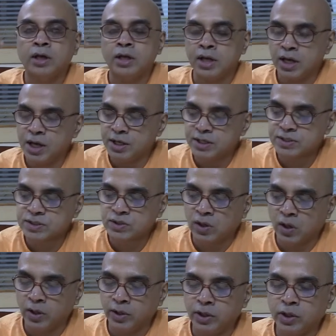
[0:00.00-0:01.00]
It is
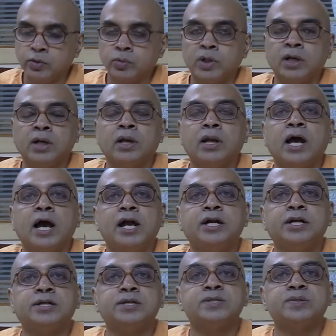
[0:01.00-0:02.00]
non-dual
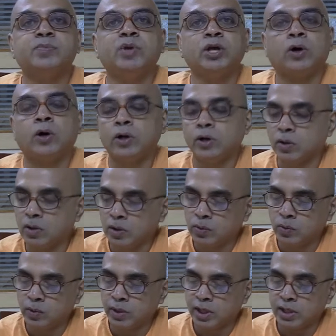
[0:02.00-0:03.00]
and it is beyond all
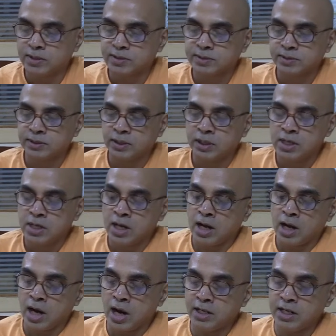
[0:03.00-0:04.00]
gunas.
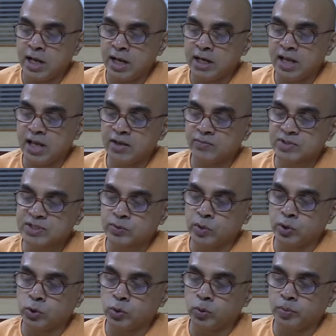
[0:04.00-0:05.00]
Anenaiva
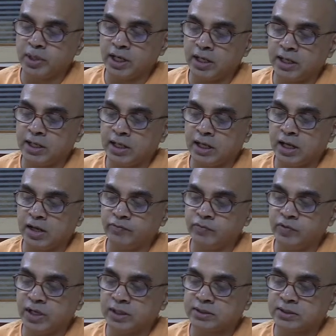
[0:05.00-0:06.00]
swarupena
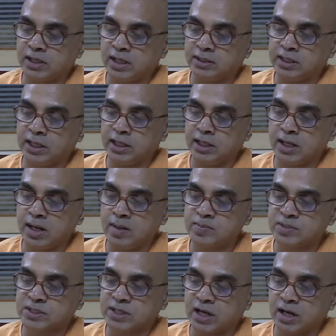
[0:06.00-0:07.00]
avyaktadinam
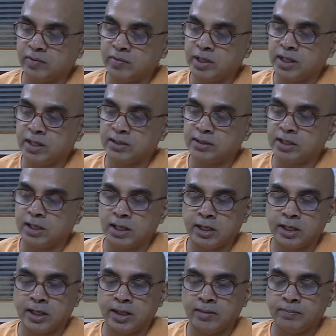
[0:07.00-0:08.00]

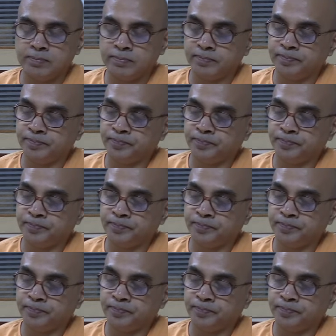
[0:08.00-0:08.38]
stavarandanam